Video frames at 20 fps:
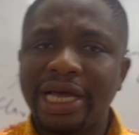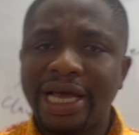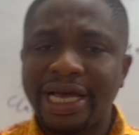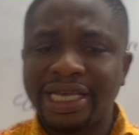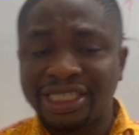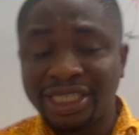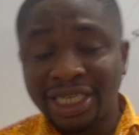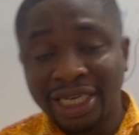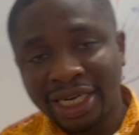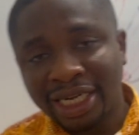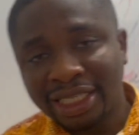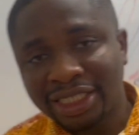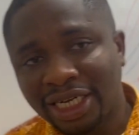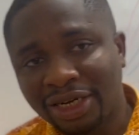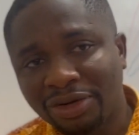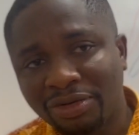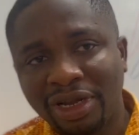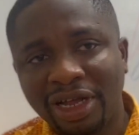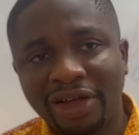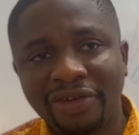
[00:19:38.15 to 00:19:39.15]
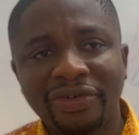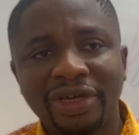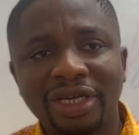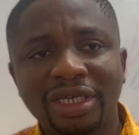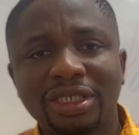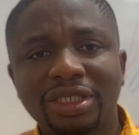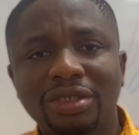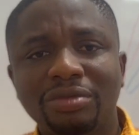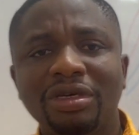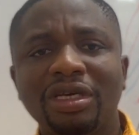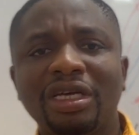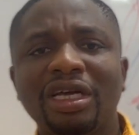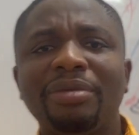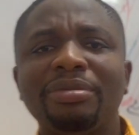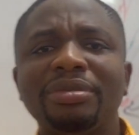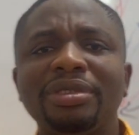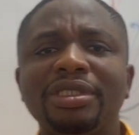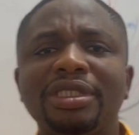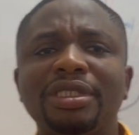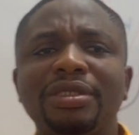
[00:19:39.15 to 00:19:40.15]
external jugular veins to
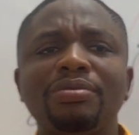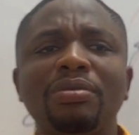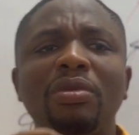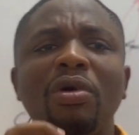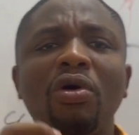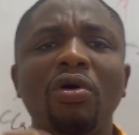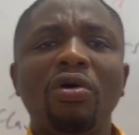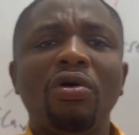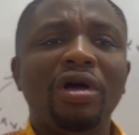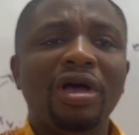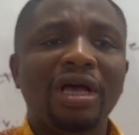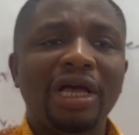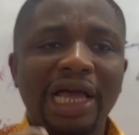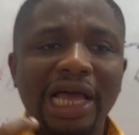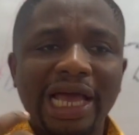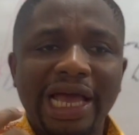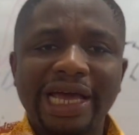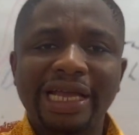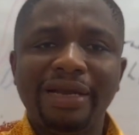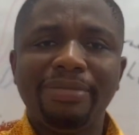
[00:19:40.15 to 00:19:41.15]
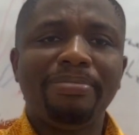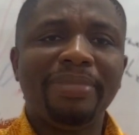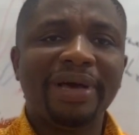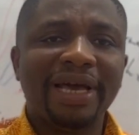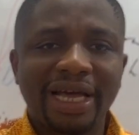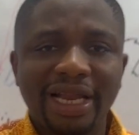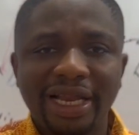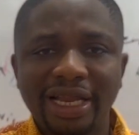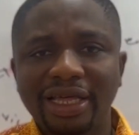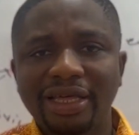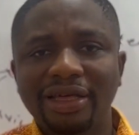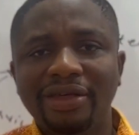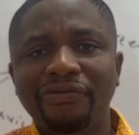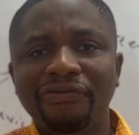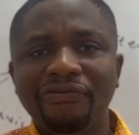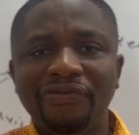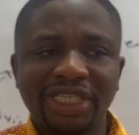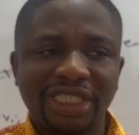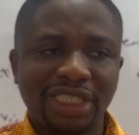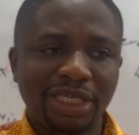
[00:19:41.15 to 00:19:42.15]
become small and barely
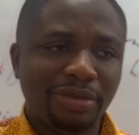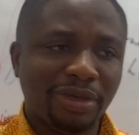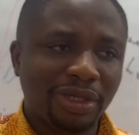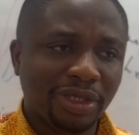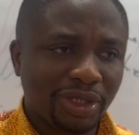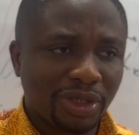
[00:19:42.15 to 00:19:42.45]
visible.